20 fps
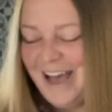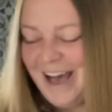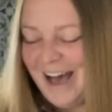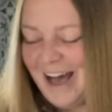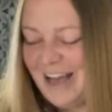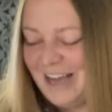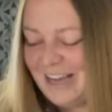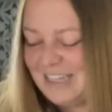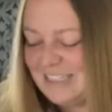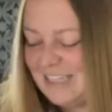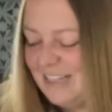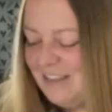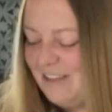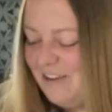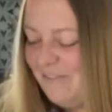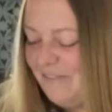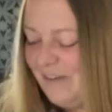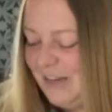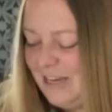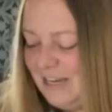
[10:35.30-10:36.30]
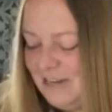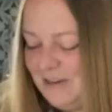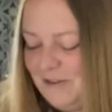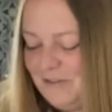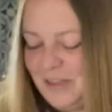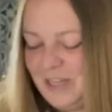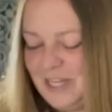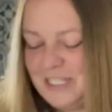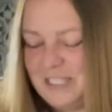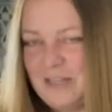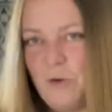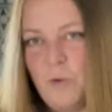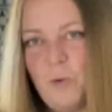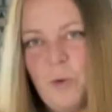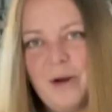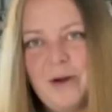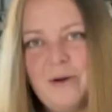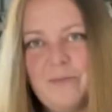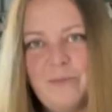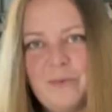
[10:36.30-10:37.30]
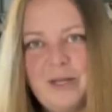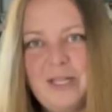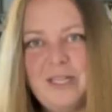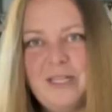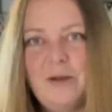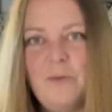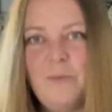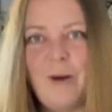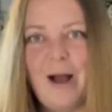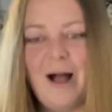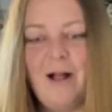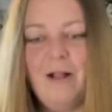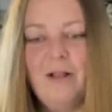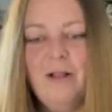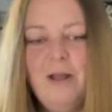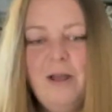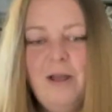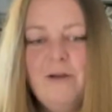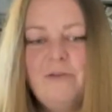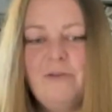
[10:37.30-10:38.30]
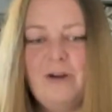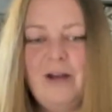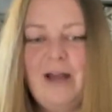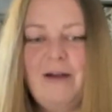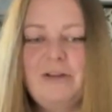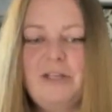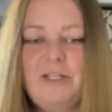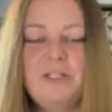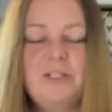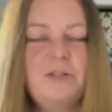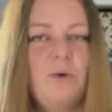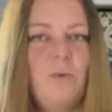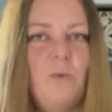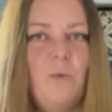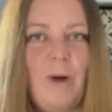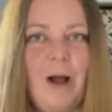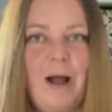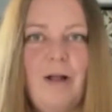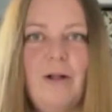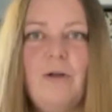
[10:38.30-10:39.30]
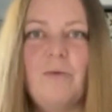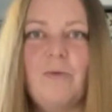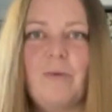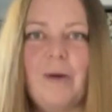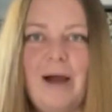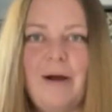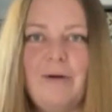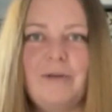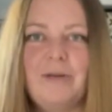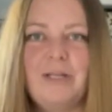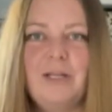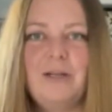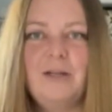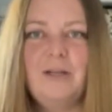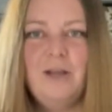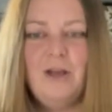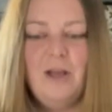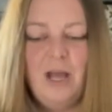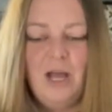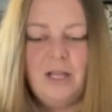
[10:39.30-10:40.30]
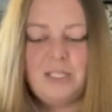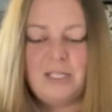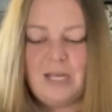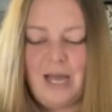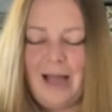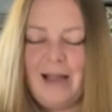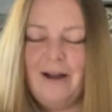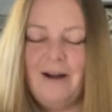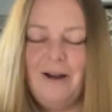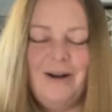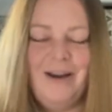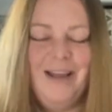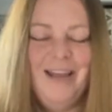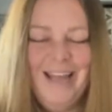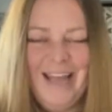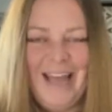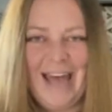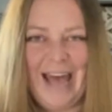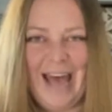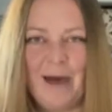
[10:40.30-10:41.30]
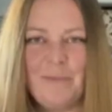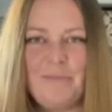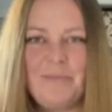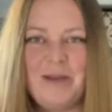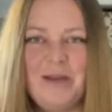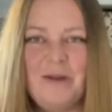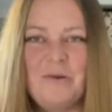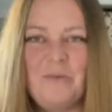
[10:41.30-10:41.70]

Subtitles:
Because I love finding new things that work really well for having just a well-rounded, tired, happy,